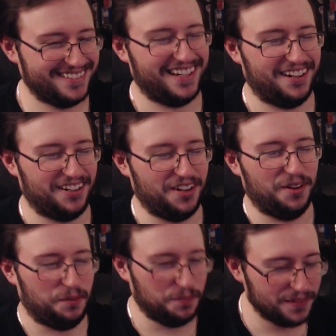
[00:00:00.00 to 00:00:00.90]
Dare to
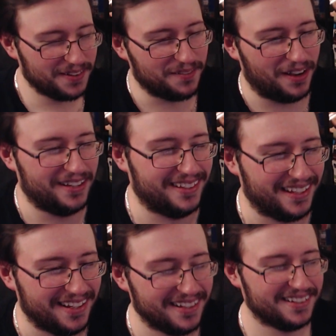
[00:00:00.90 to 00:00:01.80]
hope. Why is it...
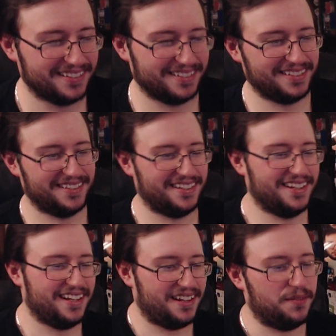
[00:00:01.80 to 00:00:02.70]

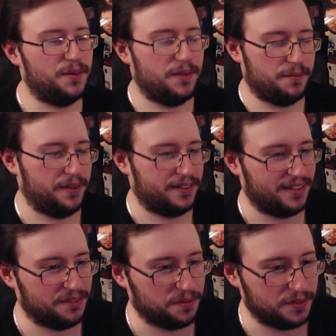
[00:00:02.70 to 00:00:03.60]
Maybe that makes
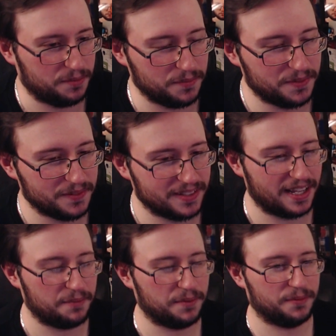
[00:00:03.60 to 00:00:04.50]
sense when the
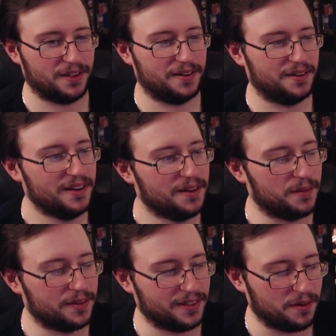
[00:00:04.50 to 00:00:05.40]
game comes out. I
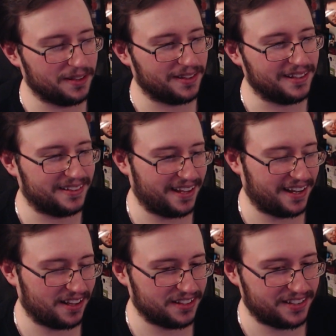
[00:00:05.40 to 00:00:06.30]
was like, why is that the
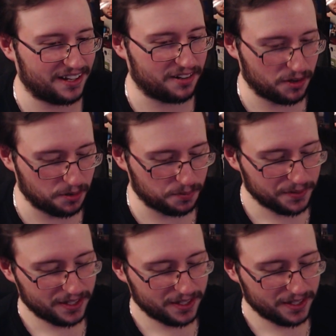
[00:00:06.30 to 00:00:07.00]
tagline? Dare to hope.